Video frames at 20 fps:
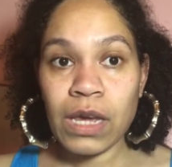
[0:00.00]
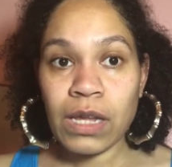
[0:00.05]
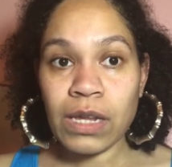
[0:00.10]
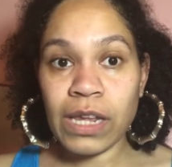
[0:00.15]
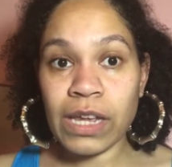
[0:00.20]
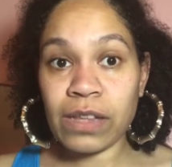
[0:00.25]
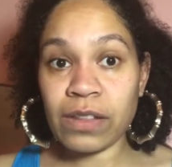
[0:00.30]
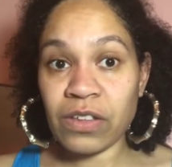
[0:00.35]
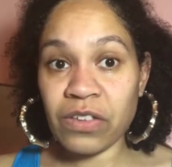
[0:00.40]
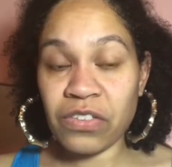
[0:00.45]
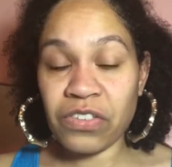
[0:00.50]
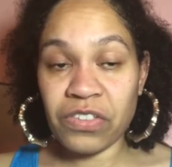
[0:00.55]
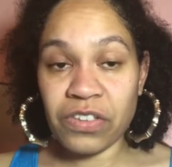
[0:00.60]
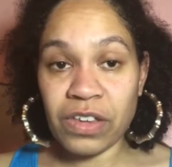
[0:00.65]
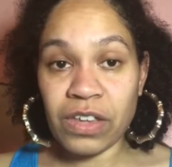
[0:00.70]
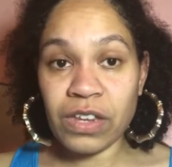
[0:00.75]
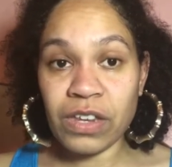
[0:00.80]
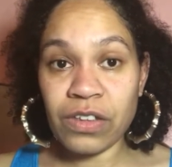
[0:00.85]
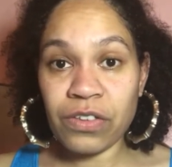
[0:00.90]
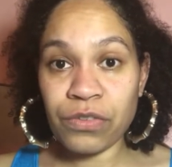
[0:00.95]
like this
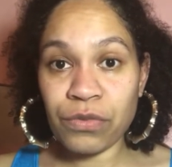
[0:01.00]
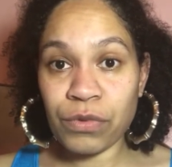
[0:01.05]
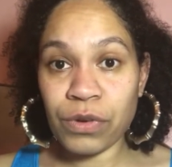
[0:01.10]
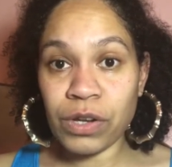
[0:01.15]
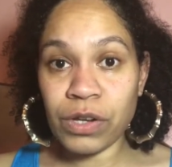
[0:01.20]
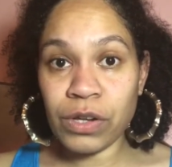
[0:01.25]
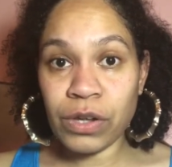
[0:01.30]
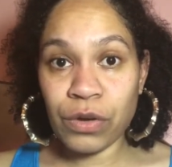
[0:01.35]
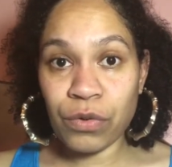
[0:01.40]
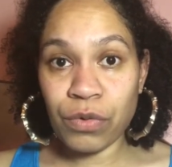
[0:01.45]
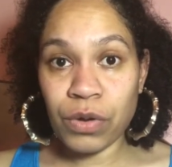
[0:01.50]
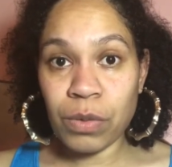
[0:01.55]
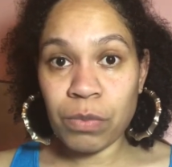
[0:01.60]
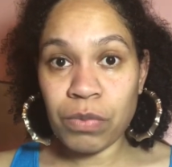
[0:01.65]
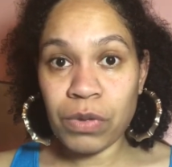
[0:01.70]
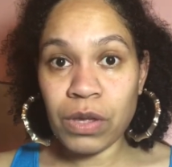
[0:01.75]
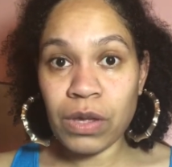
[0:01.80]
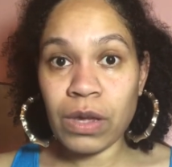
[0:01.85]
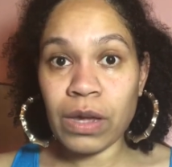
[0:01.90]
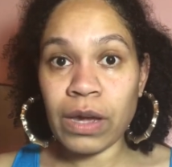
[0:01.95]
scene is really
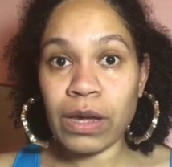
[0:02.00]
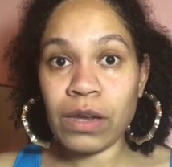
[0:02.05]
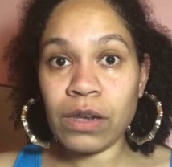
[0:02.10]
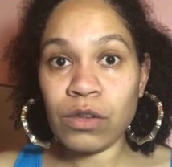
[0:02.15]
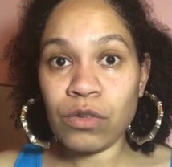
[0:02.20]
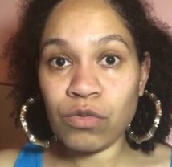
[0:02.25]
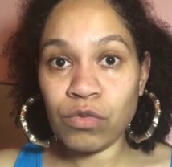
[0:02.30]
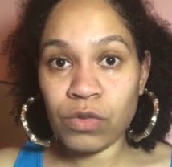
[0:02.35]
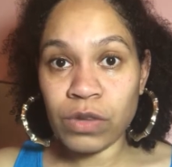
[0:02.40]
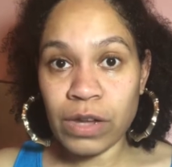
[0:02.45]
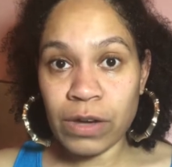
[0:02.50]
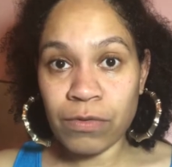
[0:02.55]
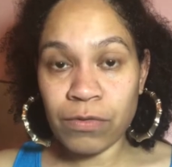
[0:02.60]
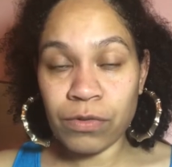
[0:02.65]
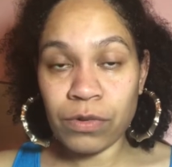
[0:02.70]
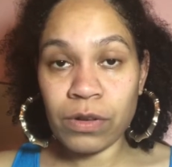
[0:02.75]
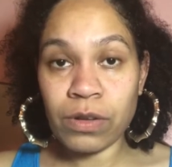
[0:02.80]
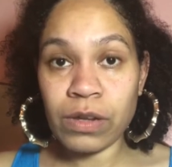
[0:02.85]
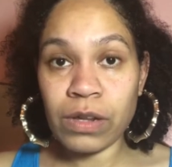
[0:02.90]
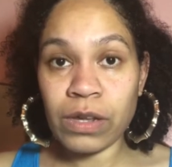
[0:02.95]
creepy, and you
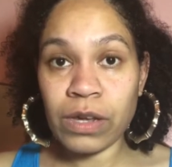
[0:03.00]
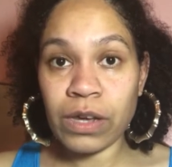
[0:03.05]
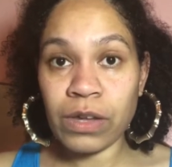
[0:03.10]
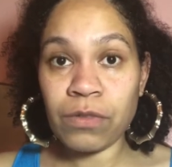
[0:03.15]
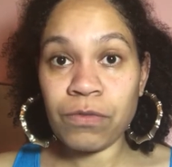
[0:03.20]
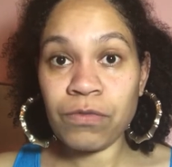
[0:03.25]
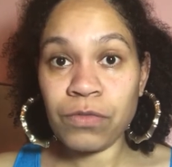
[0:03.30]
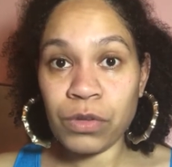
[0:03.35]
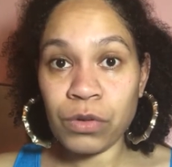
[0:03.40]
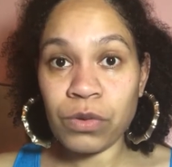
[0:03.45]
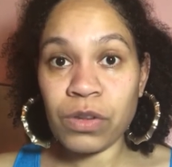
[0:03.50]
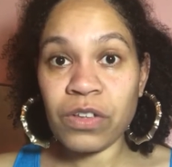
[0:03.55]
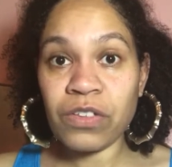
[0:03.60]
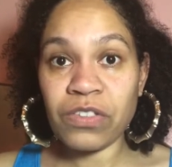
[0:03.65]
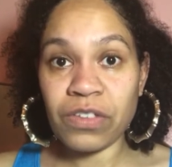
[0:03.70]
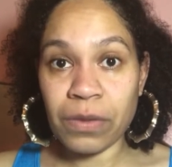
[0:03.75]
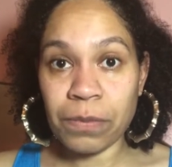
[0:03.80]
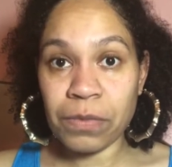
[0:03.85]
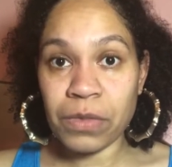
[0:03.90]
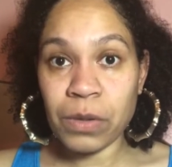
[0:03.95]
definitely can feel that
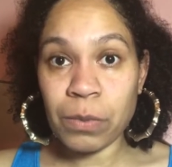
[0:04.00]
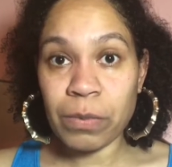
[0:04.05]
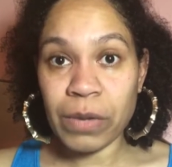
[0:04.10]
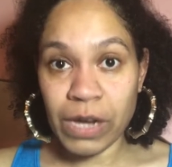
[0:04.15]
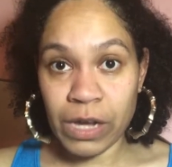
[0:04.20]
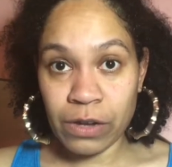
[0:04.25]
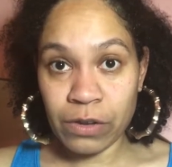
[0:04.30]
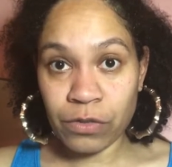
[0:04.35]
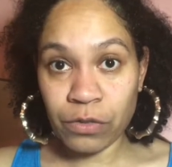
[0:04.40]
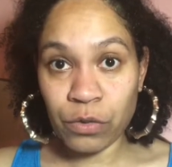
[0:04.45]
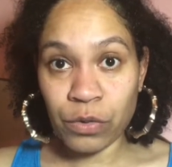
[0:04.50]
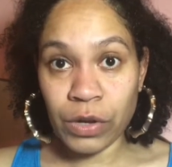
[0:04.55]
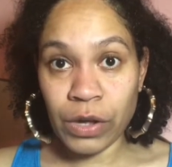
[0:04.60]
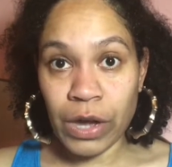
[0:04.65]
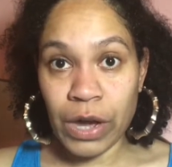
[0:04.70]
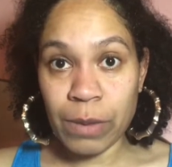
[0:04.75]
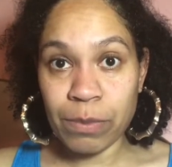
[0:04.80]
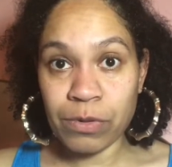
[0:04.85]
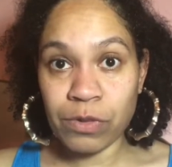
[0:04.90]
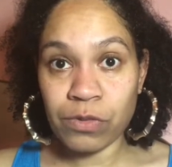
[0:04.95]
something bad is gonna
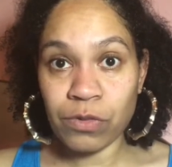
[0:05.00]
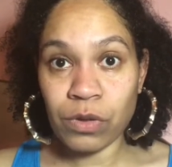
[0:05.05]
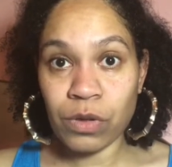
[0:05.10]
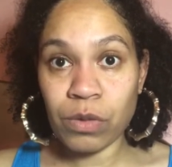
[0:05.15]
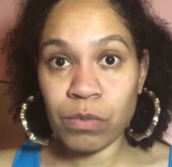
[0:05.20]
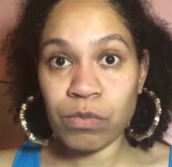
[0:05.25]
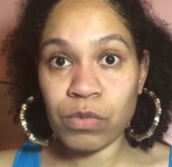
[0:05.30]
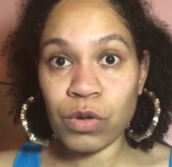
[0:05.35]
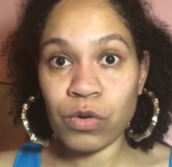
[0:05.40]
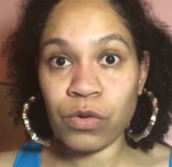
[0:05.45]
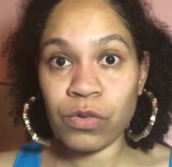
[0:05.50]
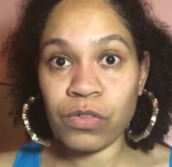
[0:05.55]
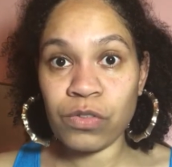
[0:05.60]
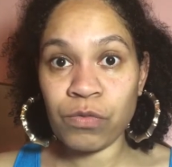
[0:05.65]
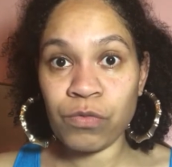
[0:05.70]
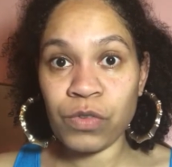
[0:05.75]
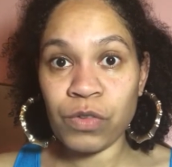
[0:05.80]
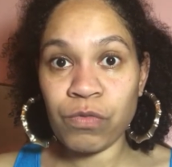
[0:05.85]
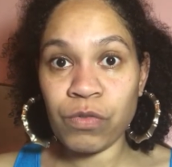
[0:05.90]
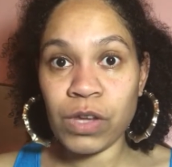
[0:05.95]
happen to him because
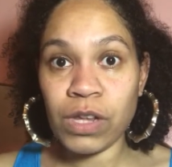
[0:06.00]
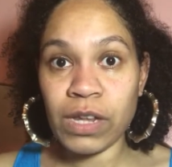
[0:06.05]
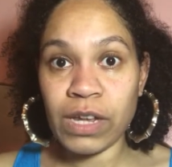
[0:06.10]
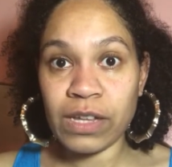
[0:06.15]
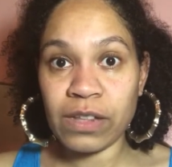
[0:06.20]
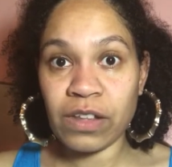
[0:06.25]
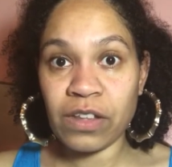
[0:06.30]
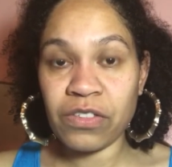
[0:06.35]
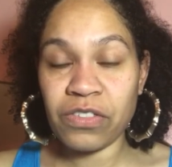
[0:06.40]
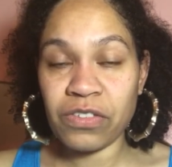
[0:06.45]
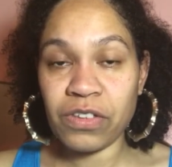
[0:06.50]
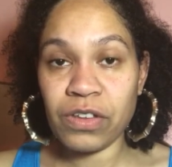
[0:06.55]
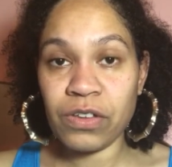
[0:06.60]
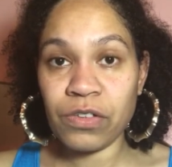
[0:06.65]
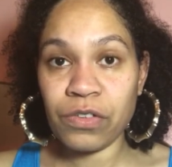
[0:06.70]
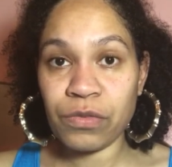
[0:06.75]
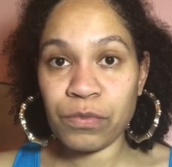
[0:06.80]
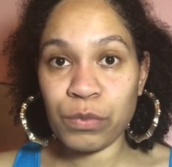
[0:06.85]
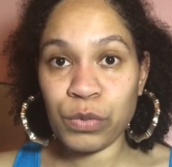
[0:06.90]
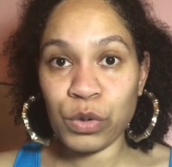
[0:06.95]
of the way like that scene
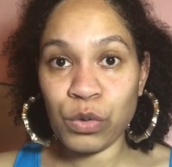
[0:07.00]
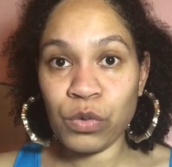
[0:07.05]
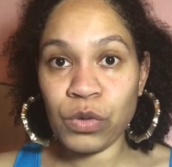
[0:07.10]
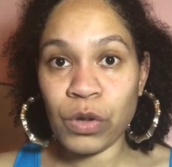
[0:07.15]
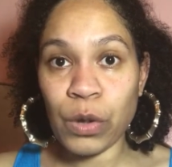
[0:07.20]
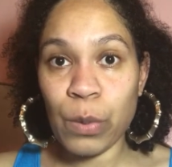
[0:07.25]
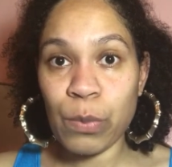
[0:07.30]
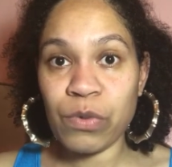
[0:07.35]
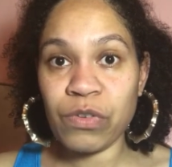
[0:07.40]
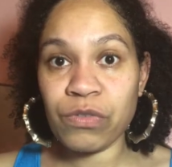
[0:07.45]
is built up.